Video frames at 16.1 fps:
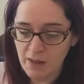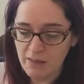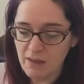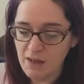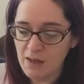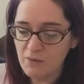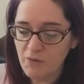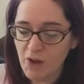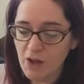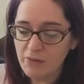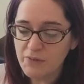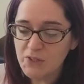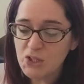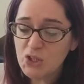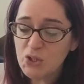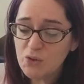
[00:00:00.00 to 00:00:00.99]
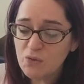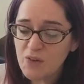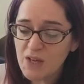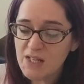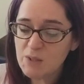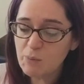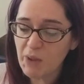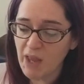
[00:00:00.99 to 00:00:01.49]
They evolved a
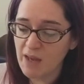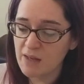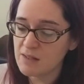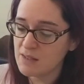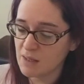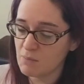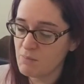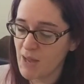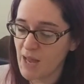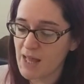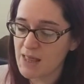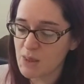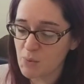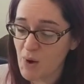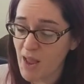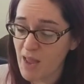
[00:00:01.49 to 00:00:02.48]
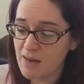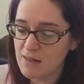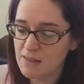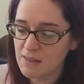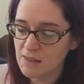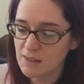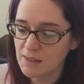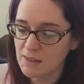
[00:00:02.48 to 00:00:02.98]
2-phase plan to combat thread.
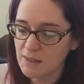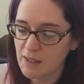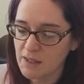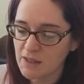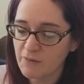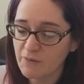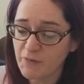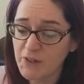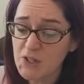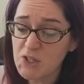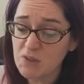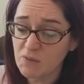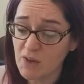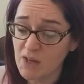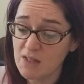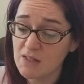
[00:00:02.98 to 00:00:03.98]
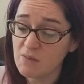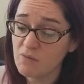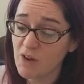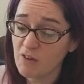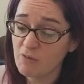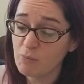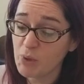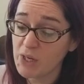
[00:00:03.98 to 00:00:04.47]
The first phase
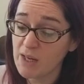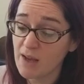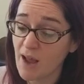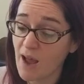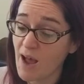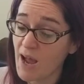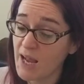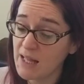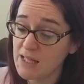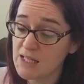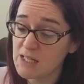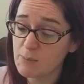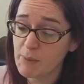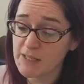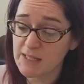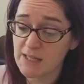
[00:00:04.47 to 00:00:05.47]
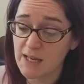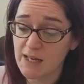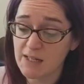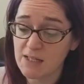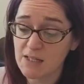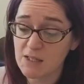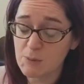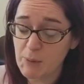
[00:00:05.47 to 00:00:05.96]
involved breeding a highly
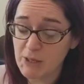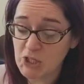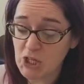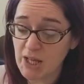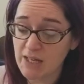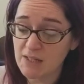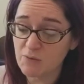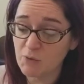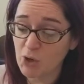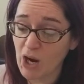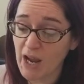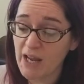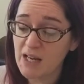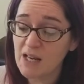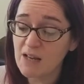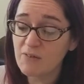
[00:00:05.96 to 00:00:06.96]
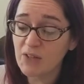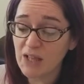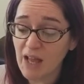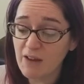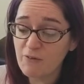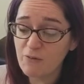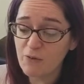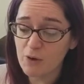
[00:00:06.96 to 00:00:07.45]
specialized variety of a
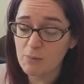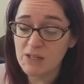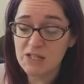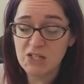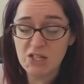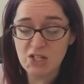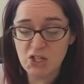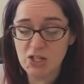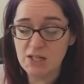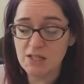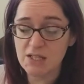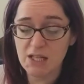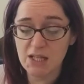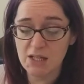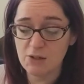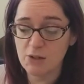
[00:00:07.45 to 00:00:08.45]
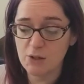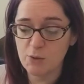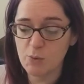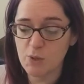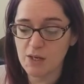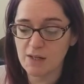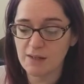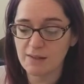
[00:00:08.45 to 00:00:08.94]
life form indigenous to their new
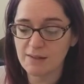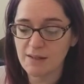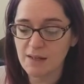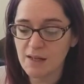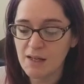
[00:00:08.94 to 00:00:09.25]
world.